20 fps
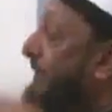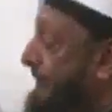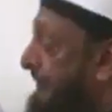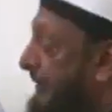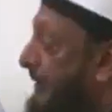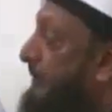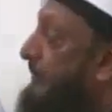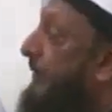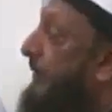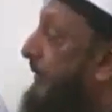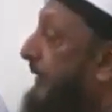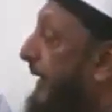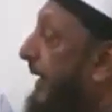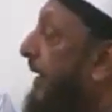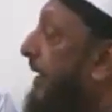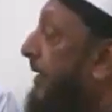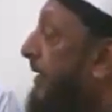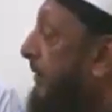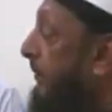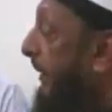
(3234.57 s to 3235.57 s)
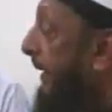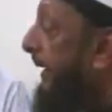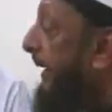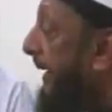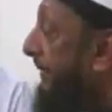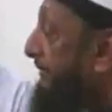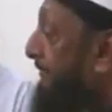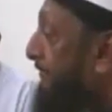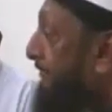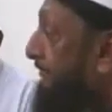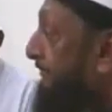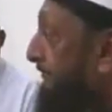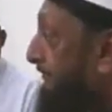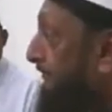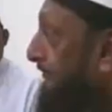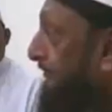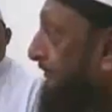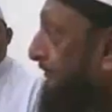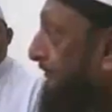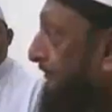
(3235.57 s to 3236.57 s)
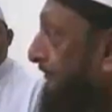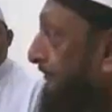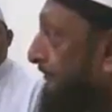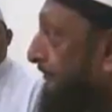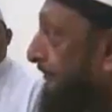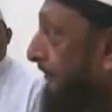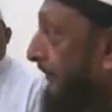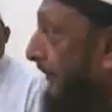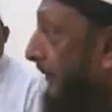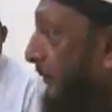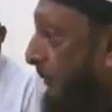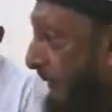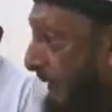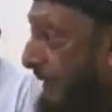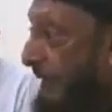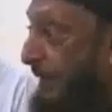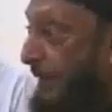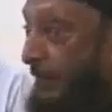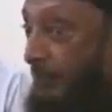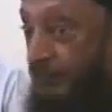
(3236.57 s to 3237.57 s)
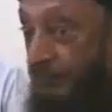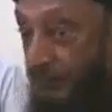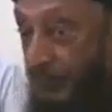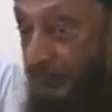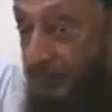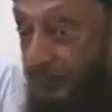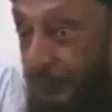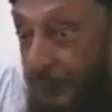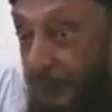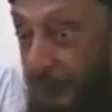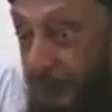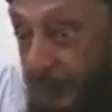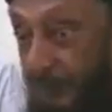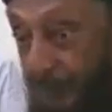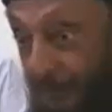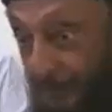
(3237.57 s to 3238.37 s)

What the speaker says: there, it's not down here. Wake up. We are now sovereign, the